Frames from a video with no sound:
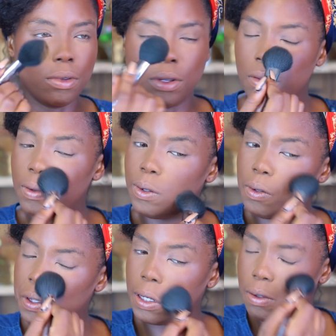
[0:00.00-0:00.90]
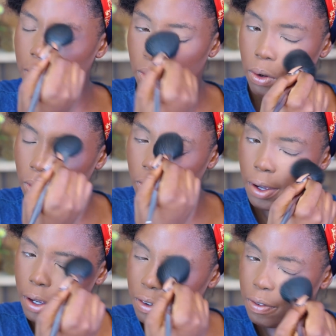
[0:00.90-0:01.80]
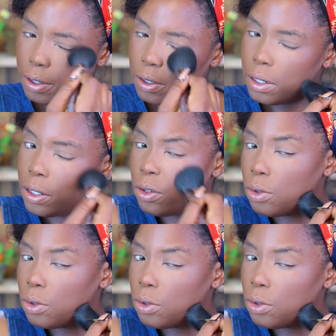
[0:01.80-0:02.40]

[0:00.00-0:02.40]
just going to use that to go over everything.